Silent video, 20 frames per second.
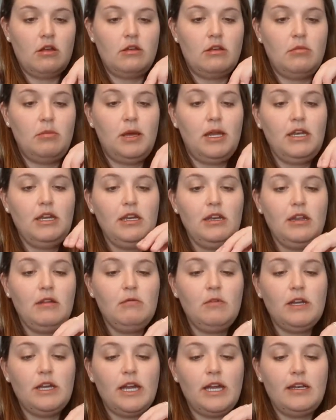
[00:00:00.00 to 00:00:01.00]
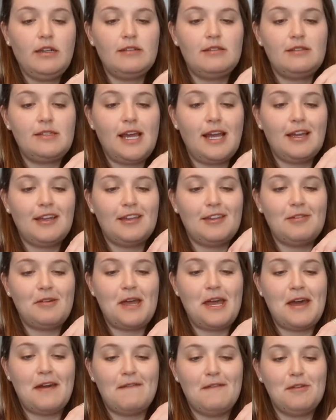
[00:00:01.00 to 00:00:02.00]
And depending on what kind of sock you
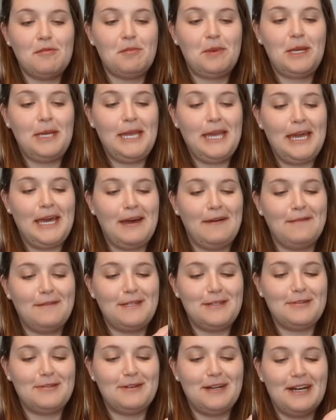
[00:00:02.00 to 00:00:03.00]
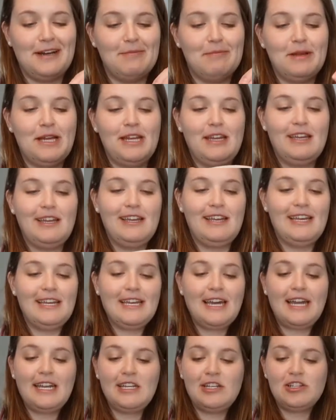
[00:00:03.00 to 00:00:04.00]
have, you might have to
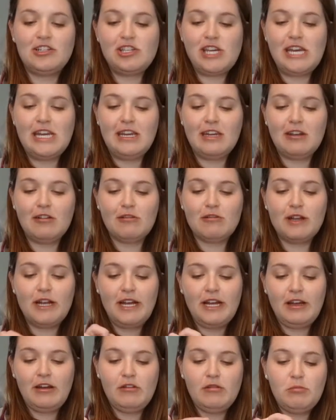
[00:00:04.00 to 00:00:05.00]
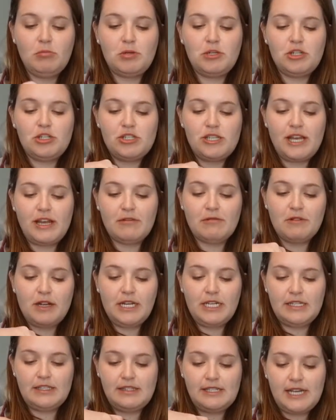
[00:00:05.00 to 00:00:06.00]
kind of shake it around, push that
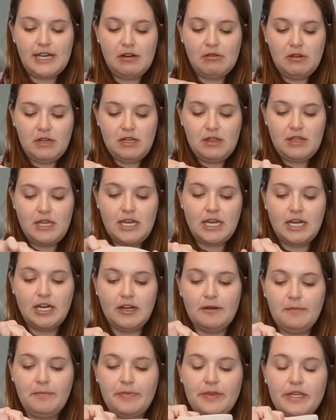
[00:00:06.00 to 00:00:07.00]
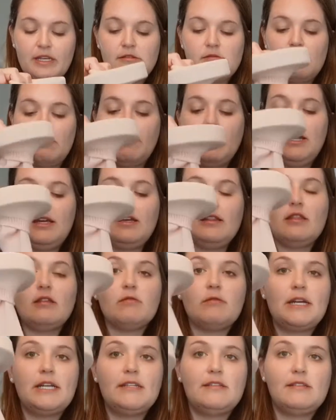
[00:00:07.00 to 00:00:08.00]
rice down in there, because we want to get
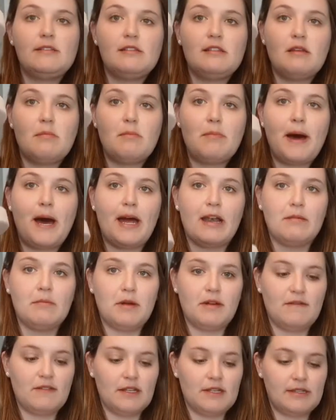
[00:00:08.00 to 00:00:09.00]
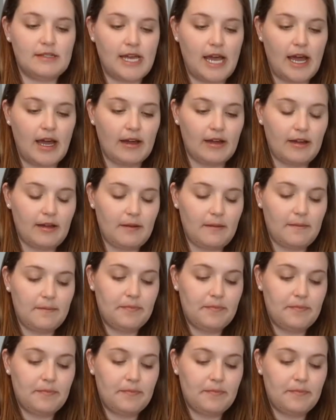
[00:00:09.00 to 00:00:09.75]
the rice to the bottom of the sock.